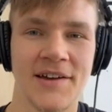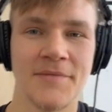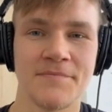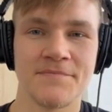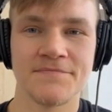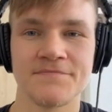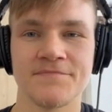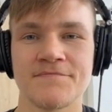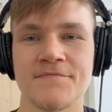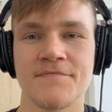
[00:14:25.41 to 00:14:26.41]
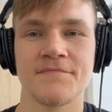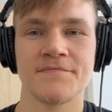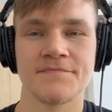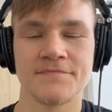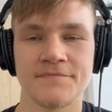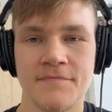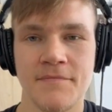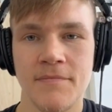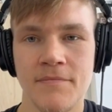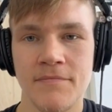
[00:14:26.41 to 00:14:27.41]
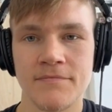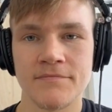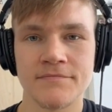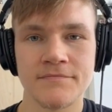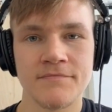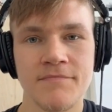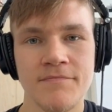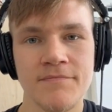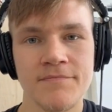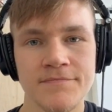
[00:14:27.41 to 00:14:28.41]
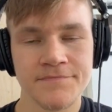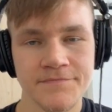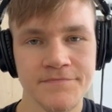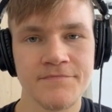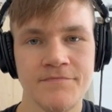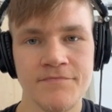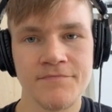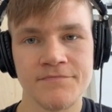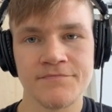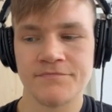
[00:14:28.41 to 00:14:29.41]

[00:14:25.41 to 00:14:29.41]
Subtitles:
(silent)